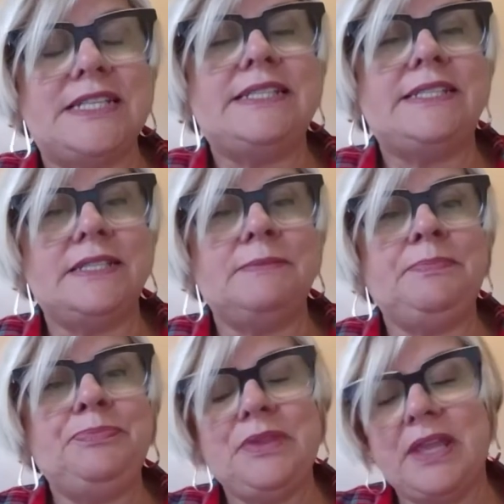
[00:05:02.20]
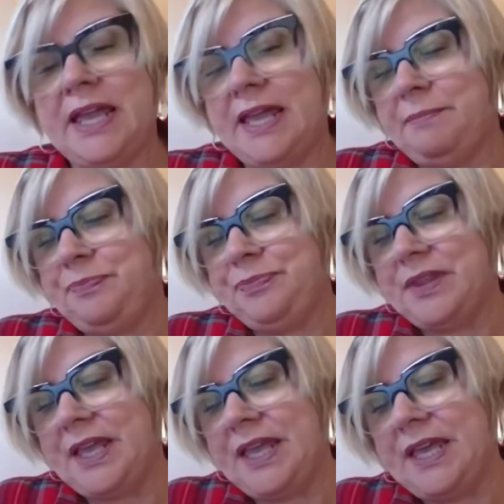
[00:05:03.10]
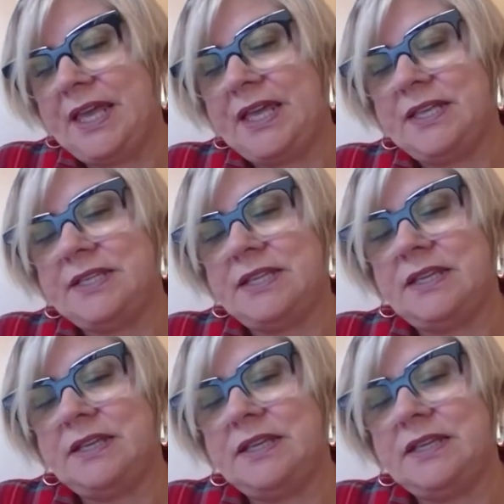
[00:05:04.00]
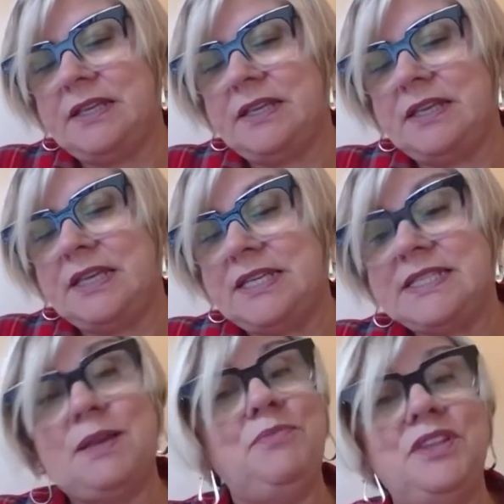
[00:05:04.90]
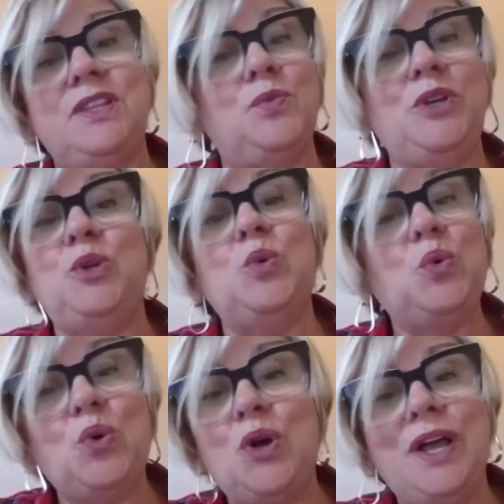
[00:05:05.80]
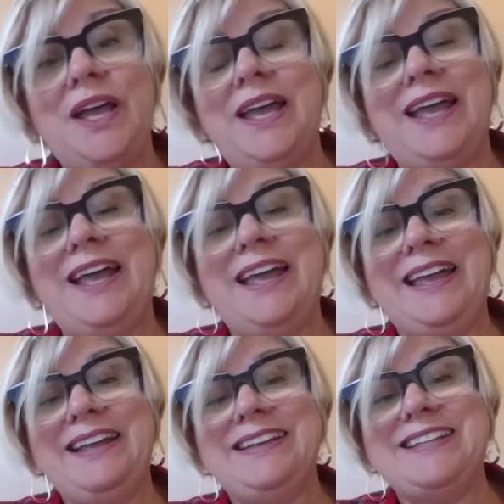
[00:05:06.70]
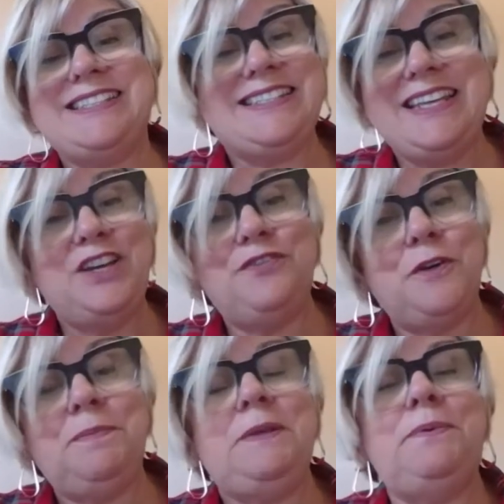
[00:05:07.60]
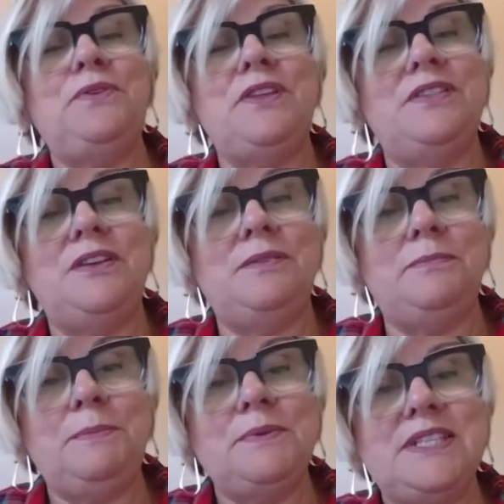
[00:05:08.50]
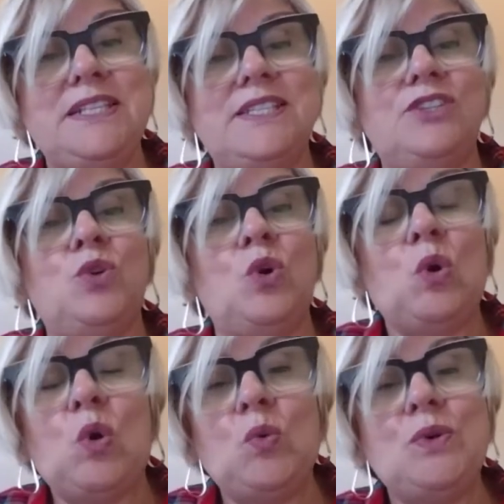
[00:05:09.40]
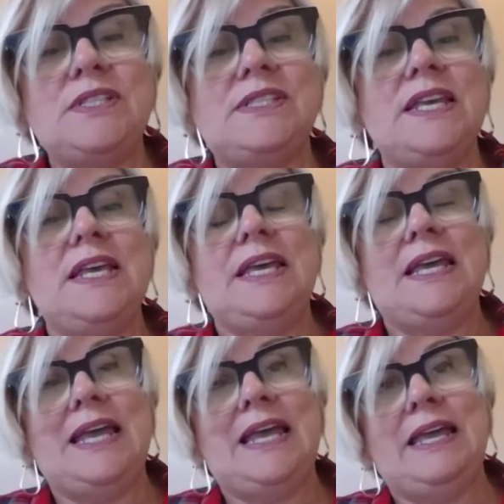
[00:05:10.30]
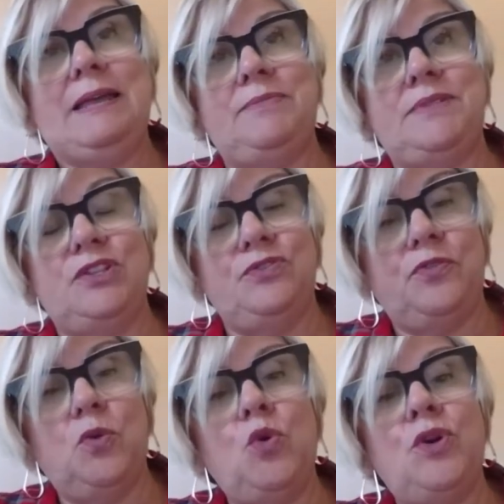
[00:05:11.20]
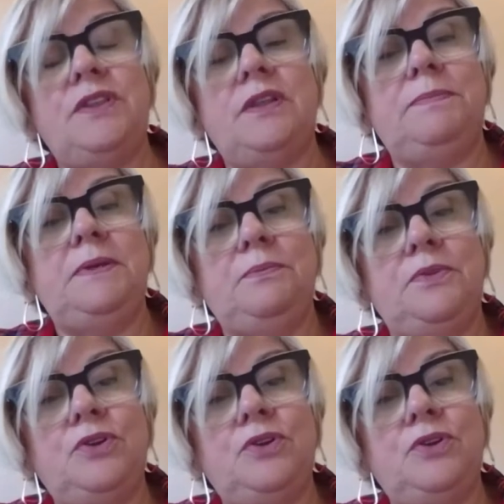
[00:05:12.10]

system. It's something that we know is there for people, that people's needs are not always to the fore, and that